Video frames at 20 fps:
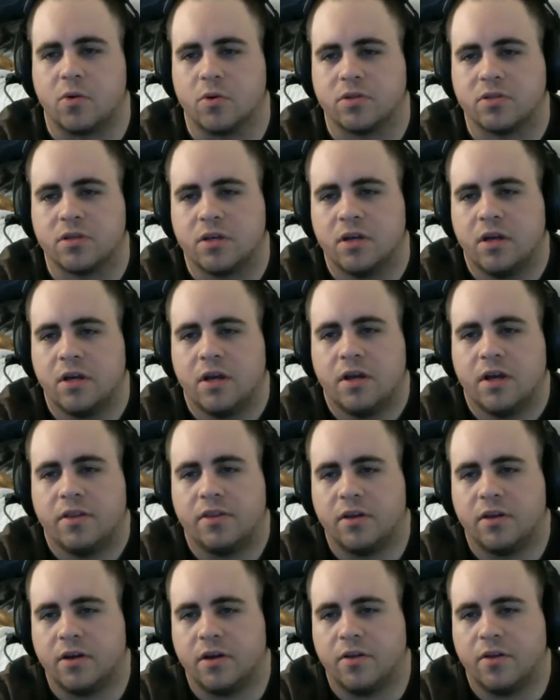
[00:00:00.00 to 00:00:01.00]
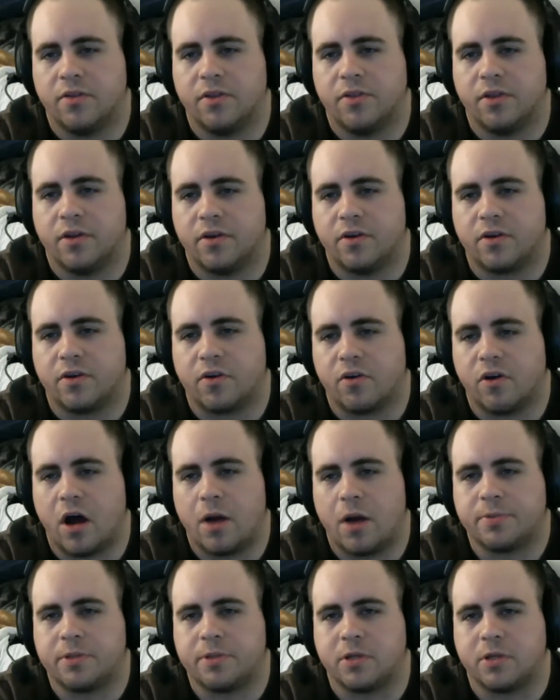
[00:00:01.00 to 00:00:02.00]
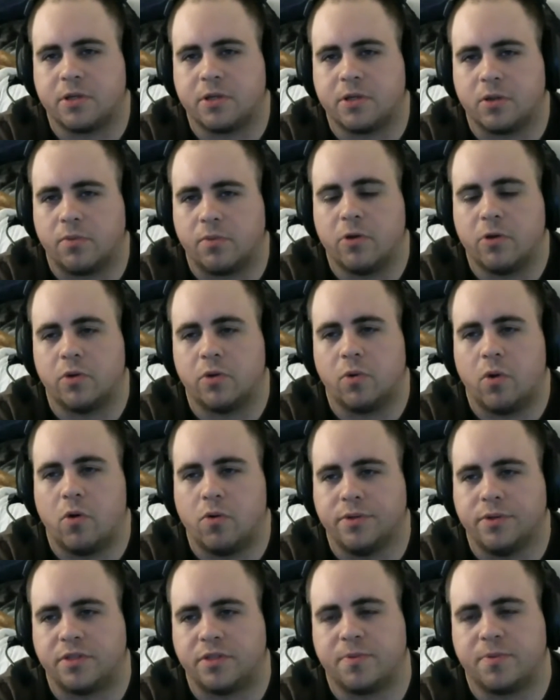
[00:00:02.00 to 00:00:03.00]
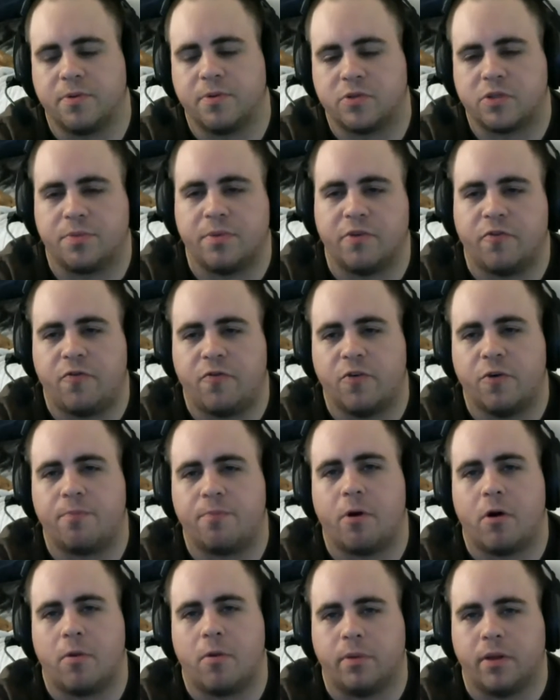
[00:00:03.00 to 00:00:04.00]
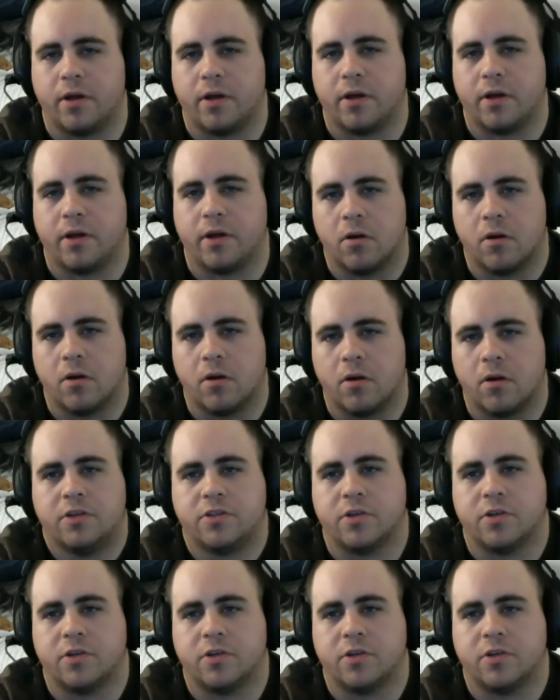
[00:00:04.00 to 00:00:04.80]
Of course, the her opposing role is supposed to be a football player,